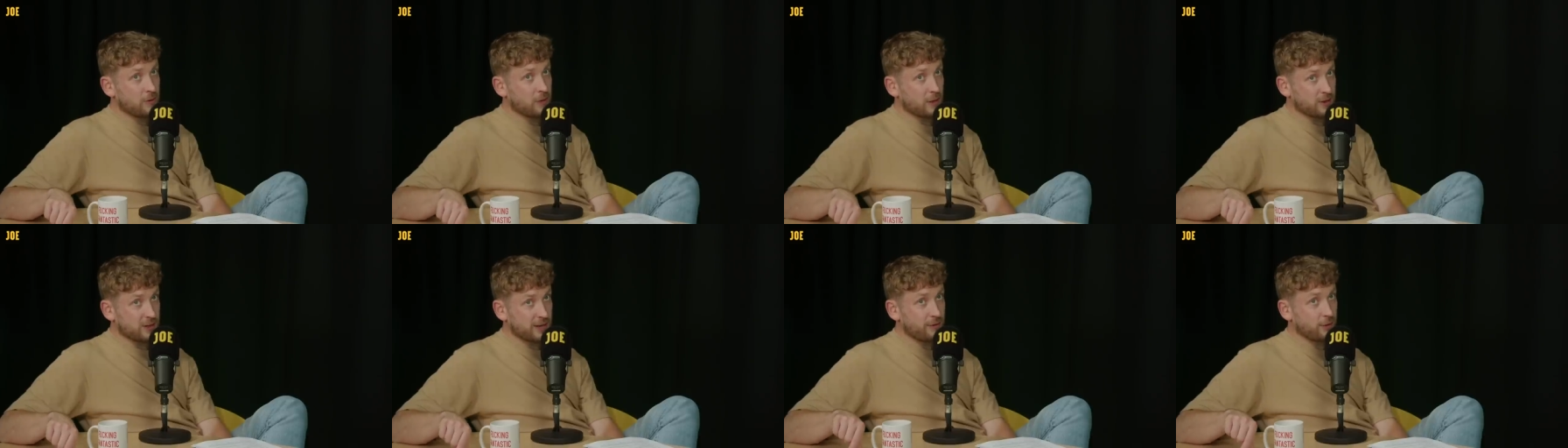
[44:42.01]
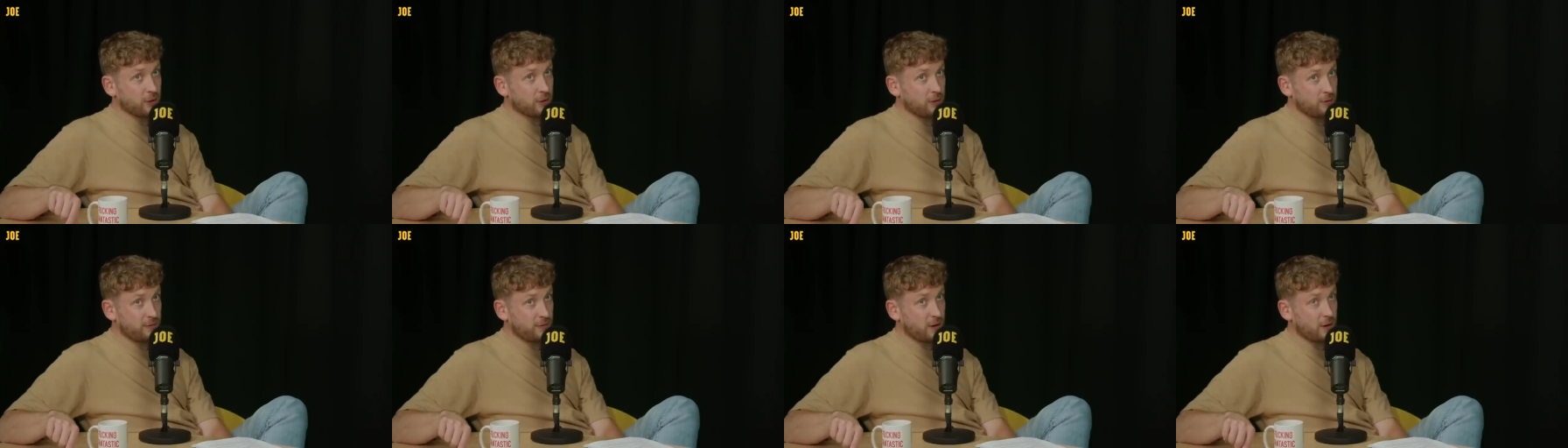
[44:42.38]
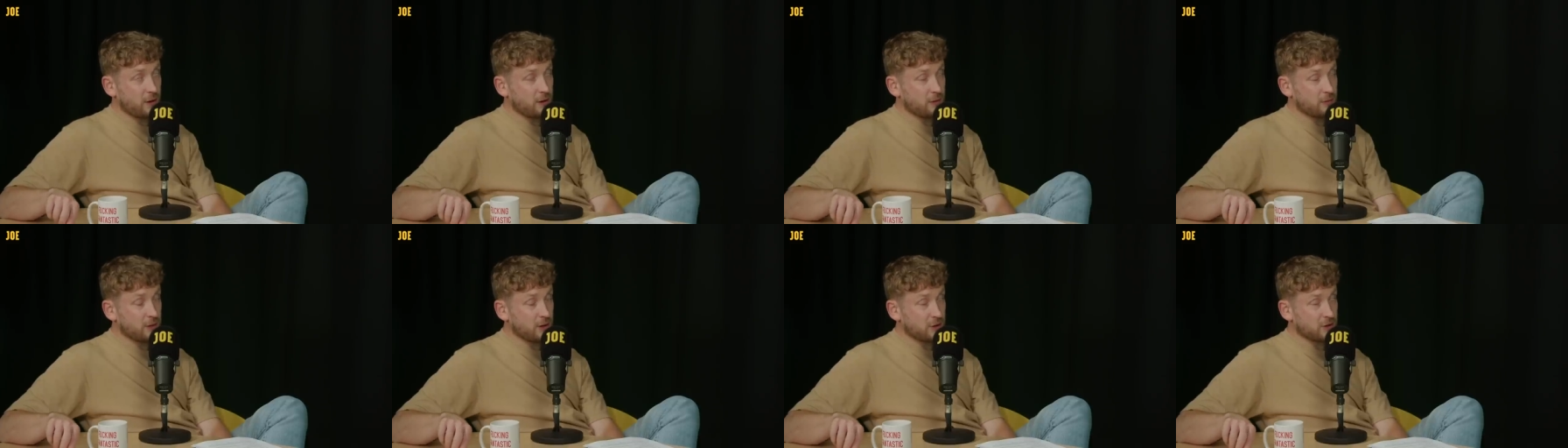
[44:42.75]
doesn't have a good
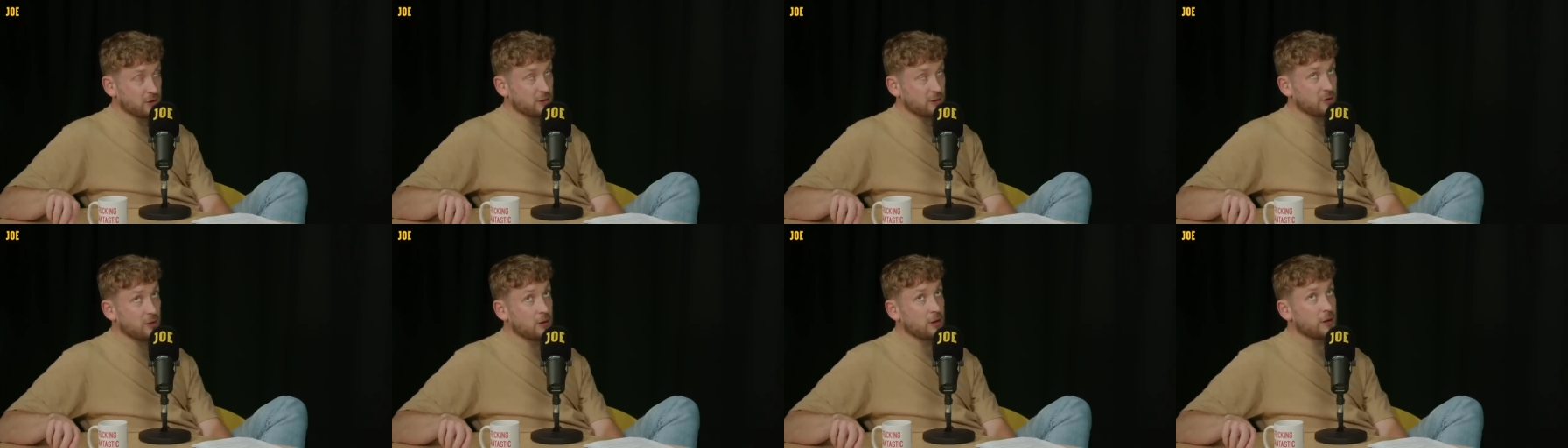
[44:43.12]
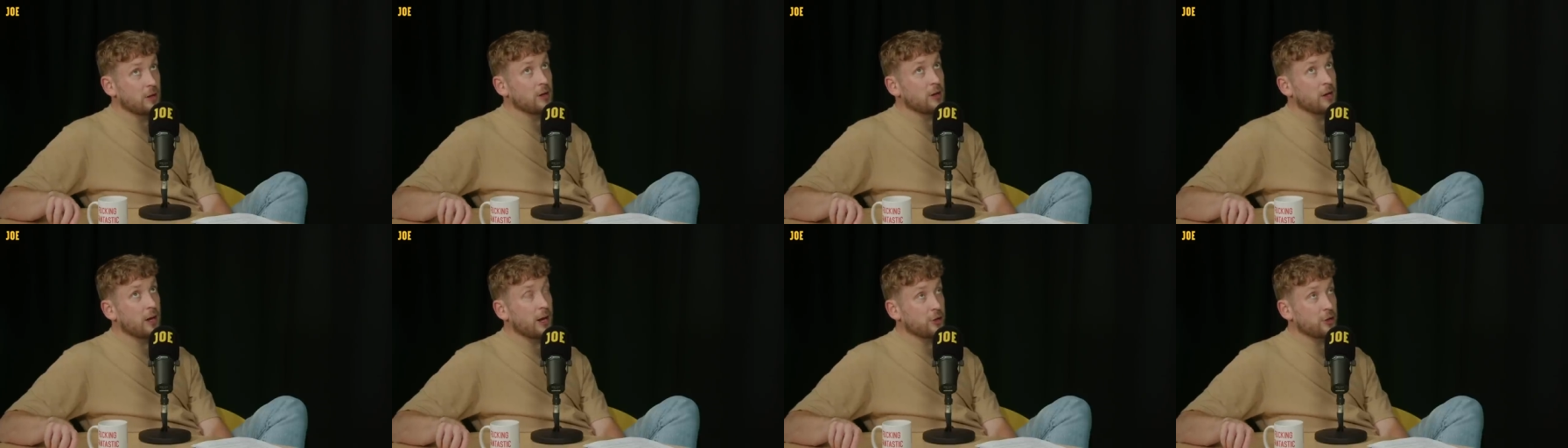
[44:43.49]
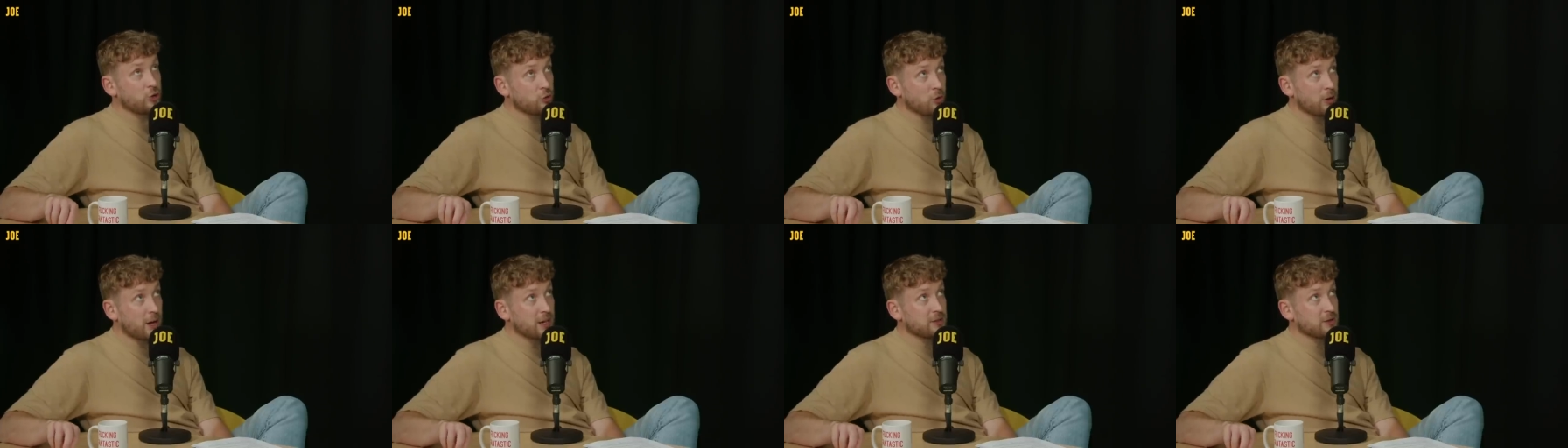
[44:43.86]
foot, doesn't
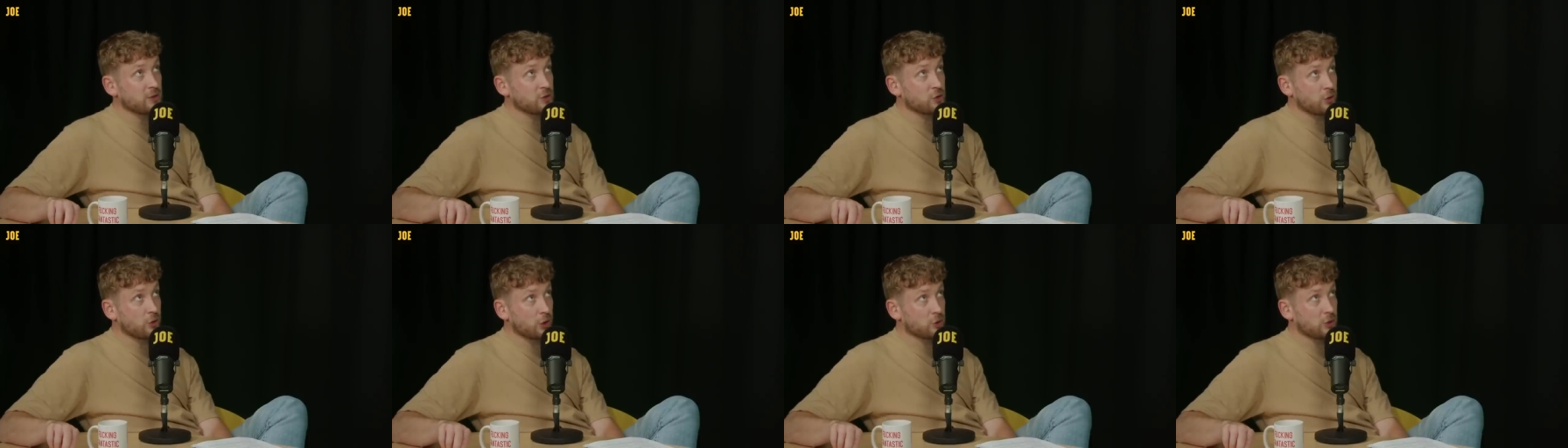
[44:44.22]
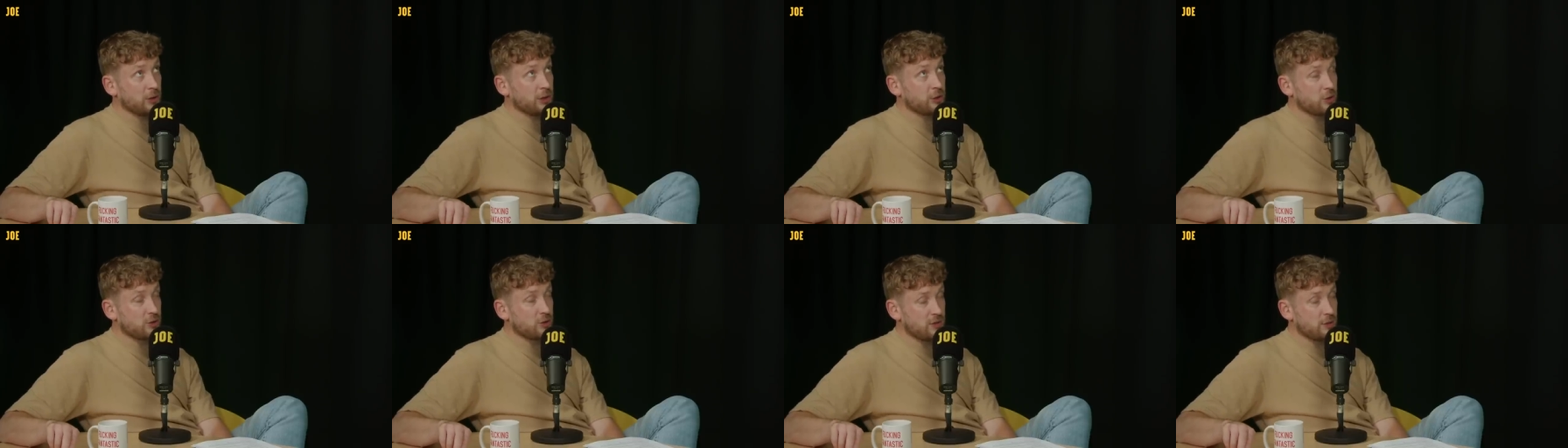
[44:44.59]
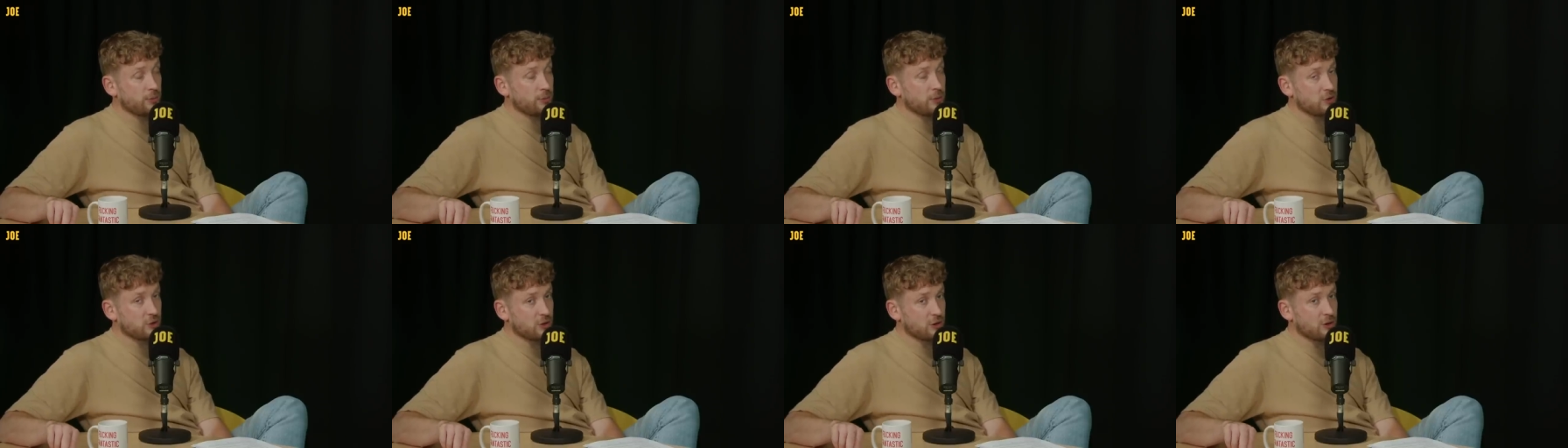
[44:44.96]
address the structural issues in the
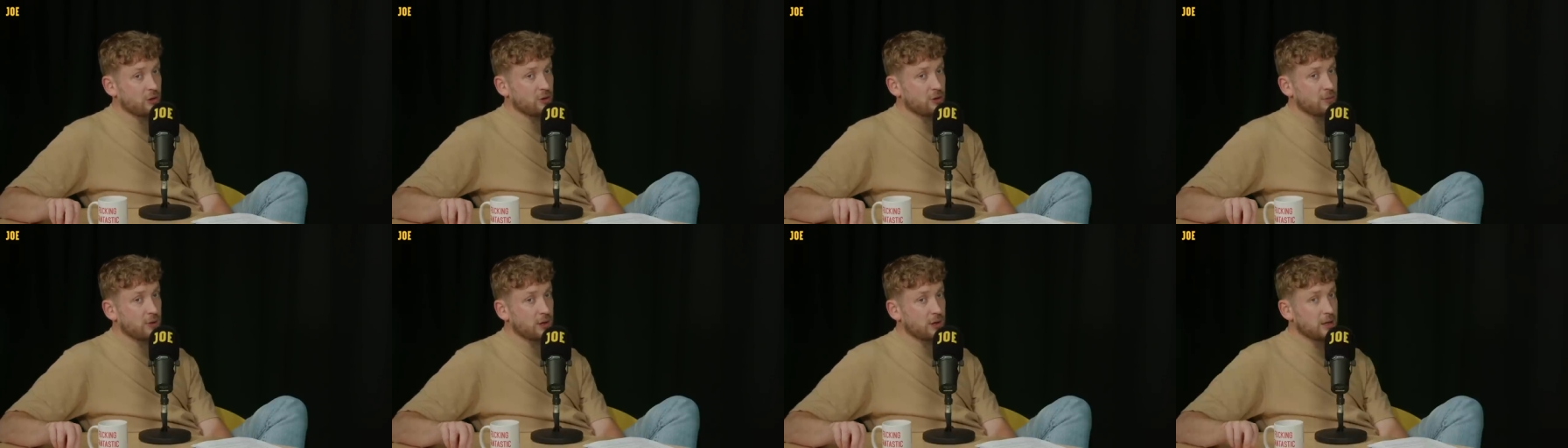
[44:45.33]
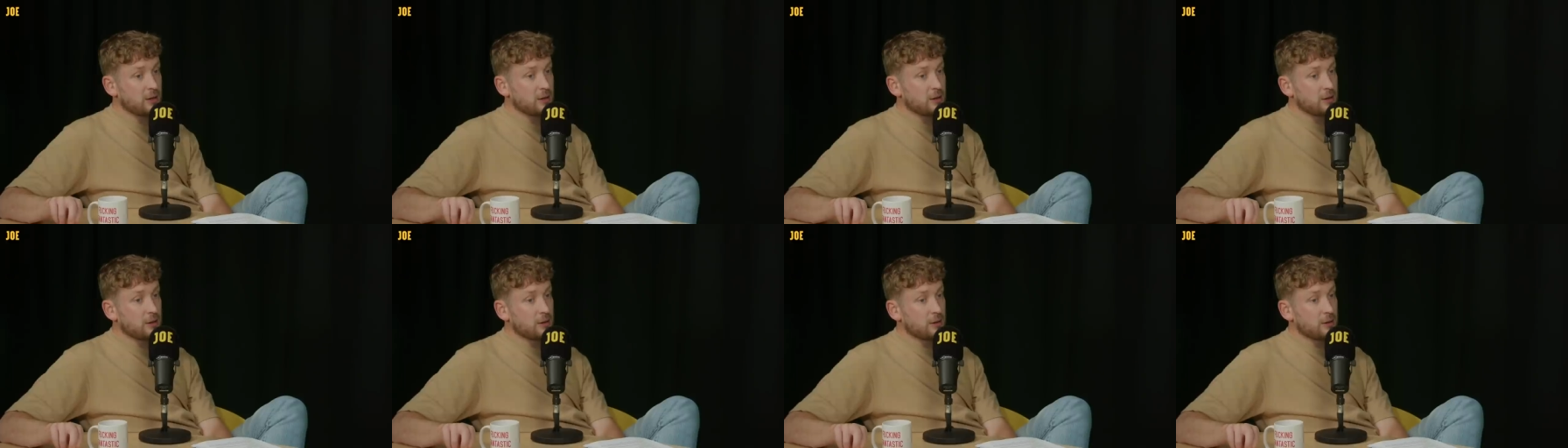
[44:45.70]
British economy